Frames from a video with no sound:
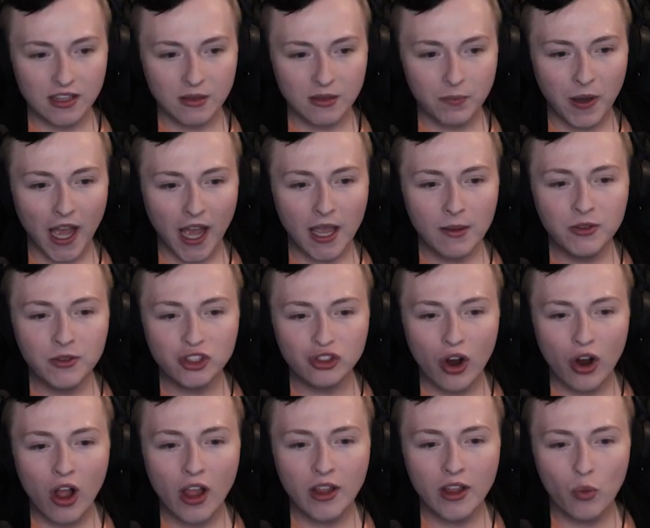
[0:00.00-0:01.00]
The pipes
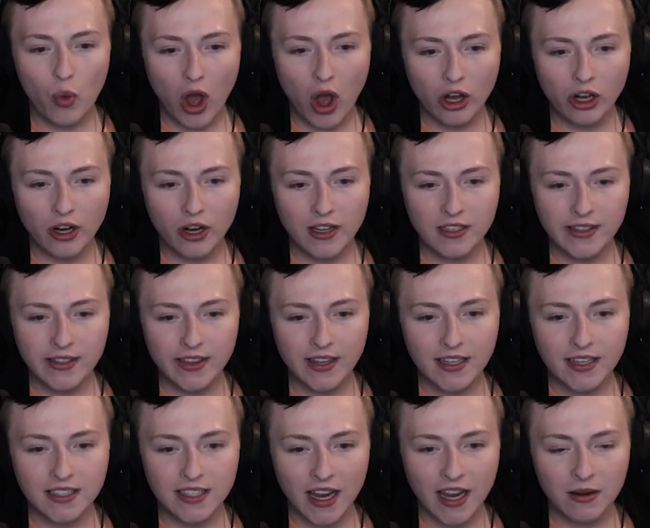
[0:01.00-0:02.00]
drawing water into the
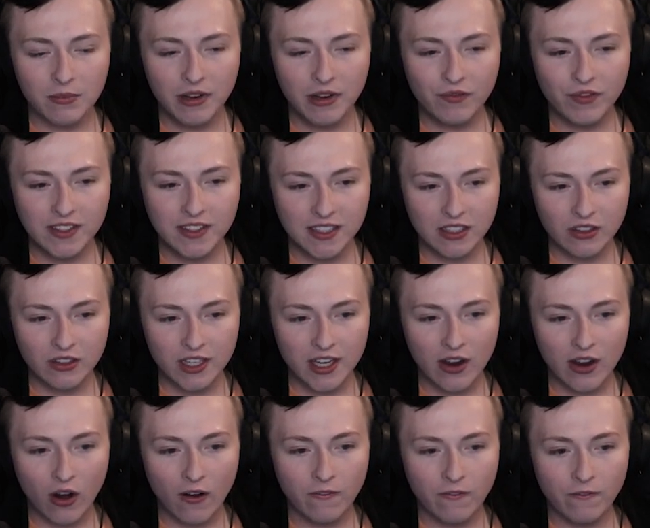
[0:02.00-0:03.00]
containment
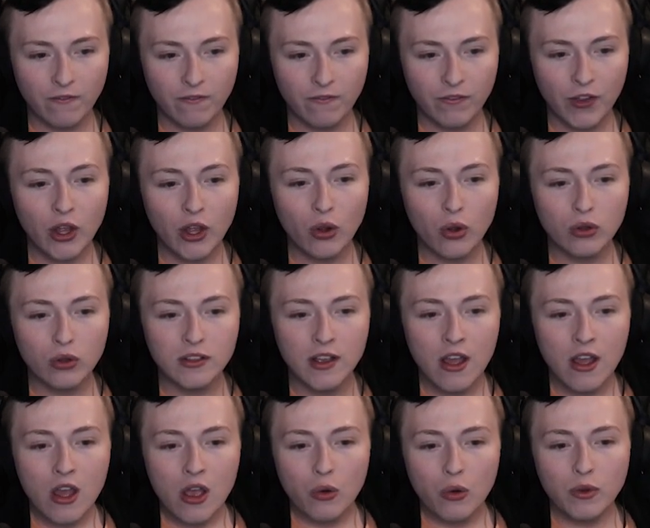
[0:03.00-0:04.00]
facility are filled
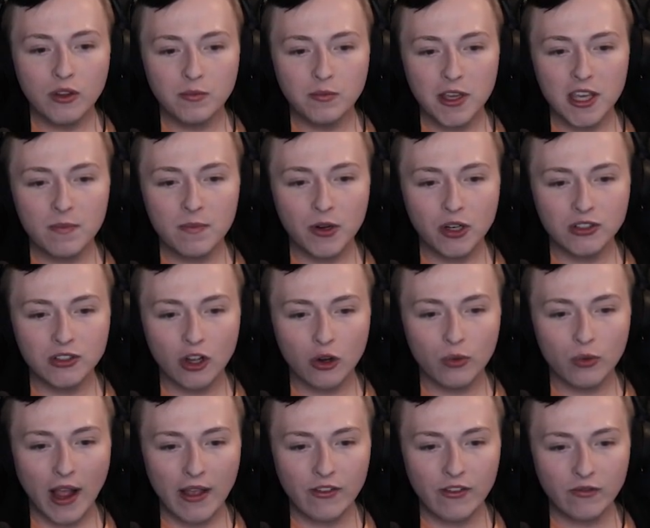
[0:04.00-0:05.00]
with peepers
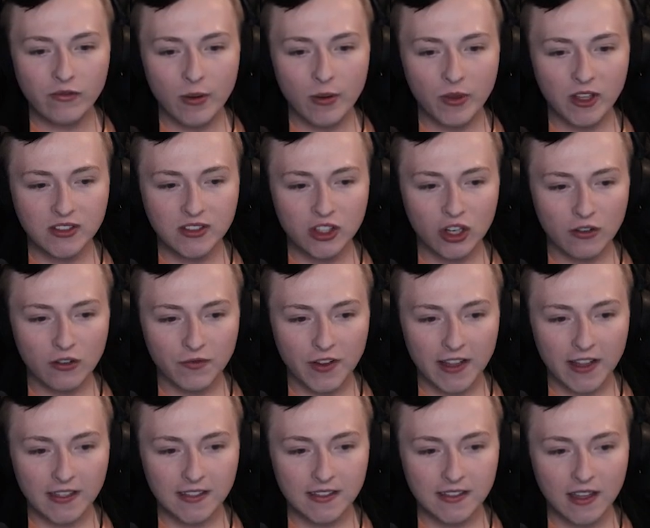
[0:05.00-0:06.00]
arriving from the
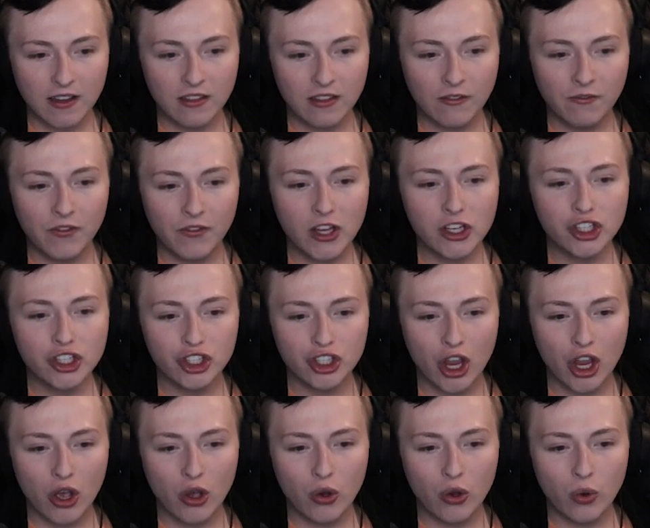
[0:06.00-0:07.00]
surface. The fish
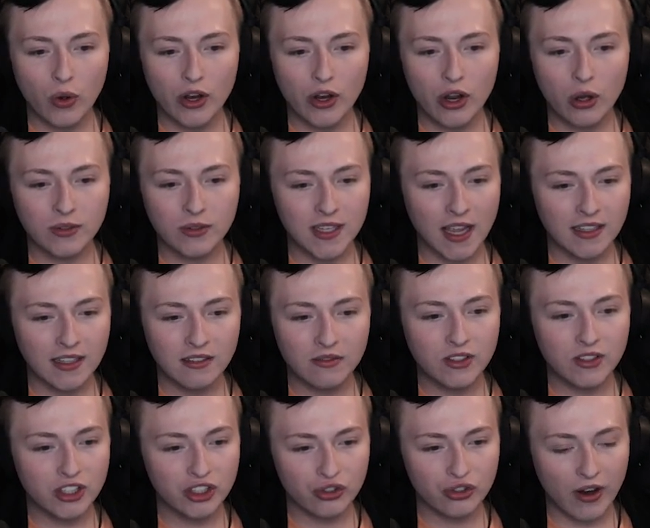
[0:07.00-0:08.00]
show no signs of
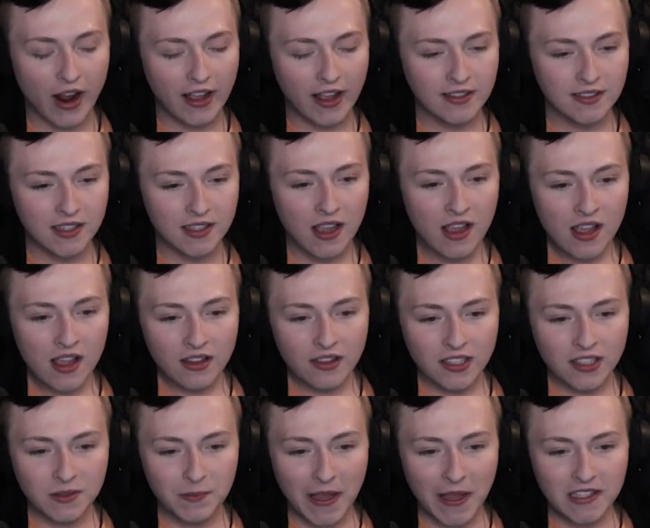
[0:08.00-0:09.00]
distress.
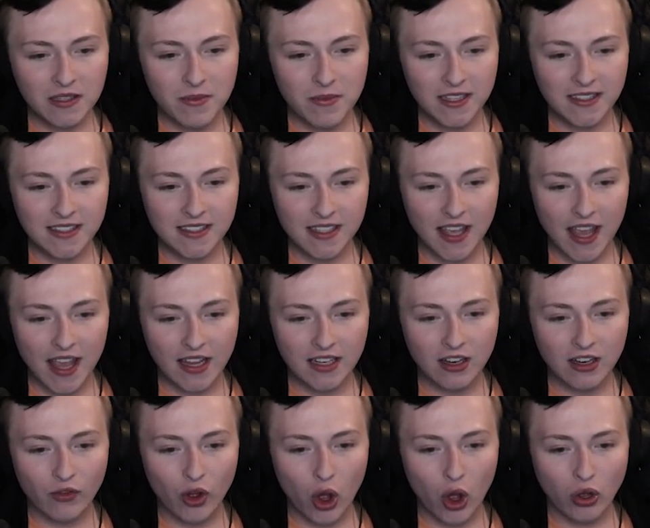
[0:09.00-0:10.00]
The specimens scanned
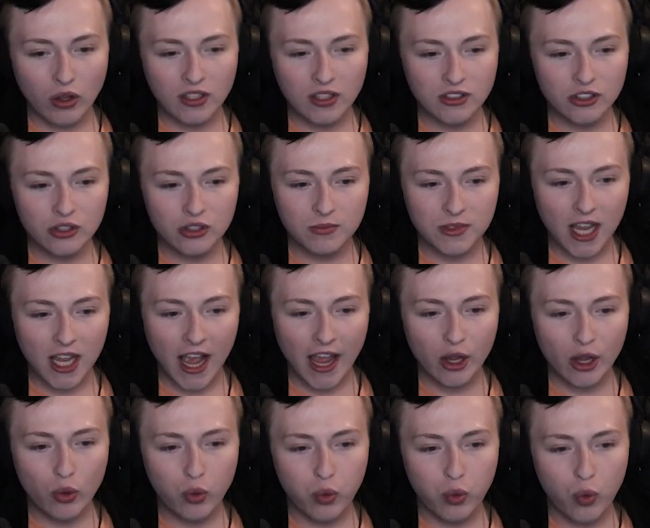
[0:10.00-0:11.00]
have all consumed
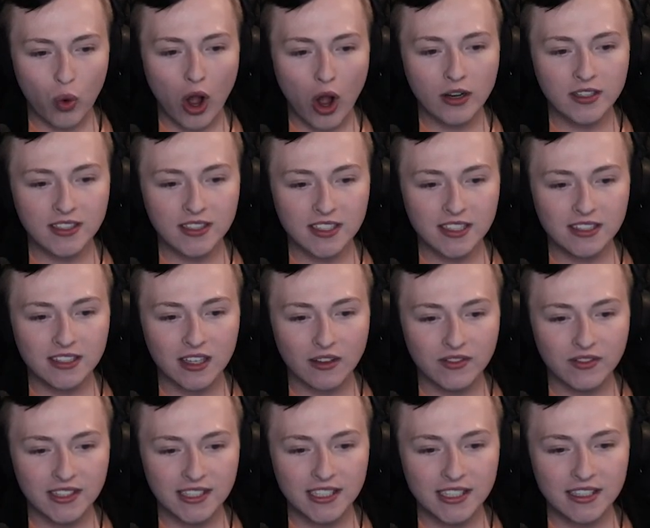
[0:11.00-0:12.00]
high quantities
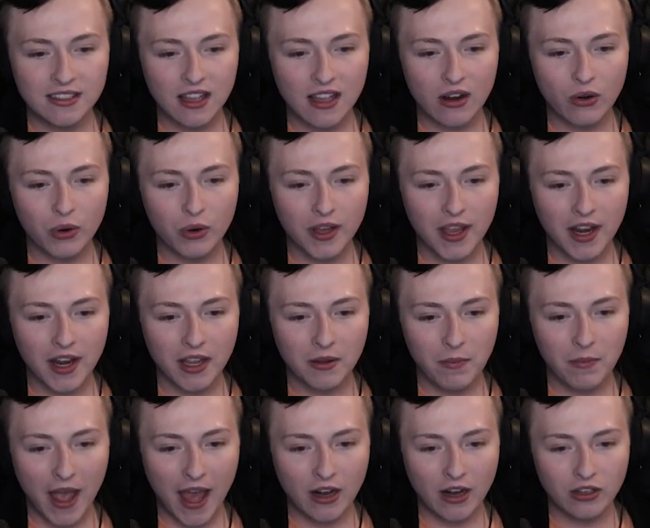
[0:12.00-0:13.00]
of seeds and organic
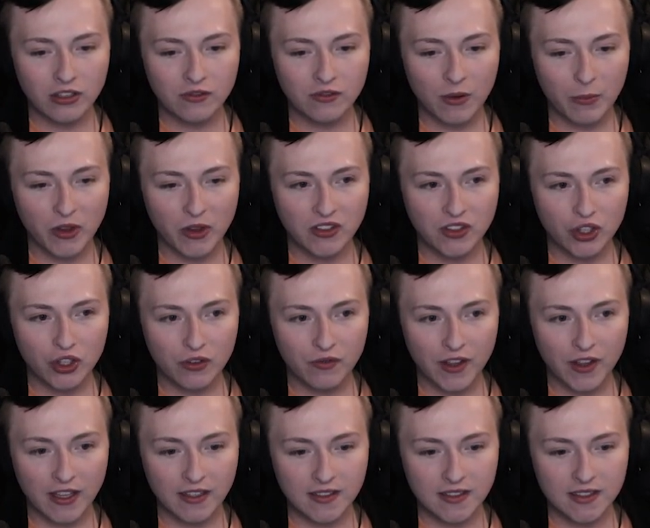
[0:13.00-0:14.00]
matters from the
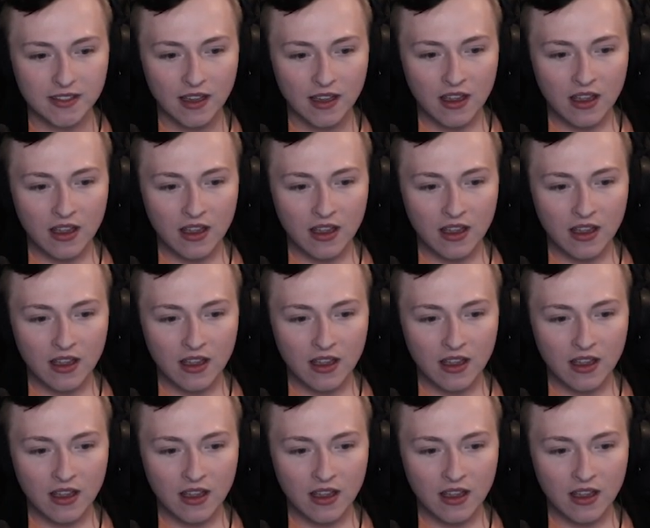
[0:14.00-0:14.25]
surface.